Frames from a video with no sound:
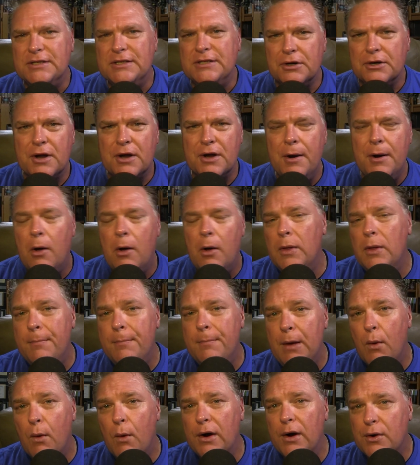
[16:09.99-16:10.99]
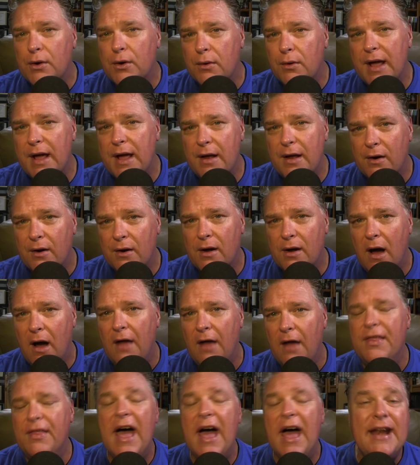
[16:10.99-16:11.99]
There can only be one creator
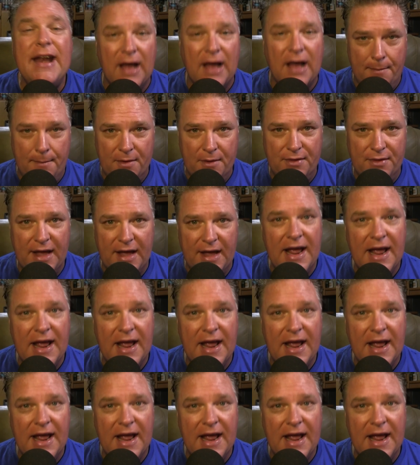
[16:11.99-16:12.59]
God, that type of thing.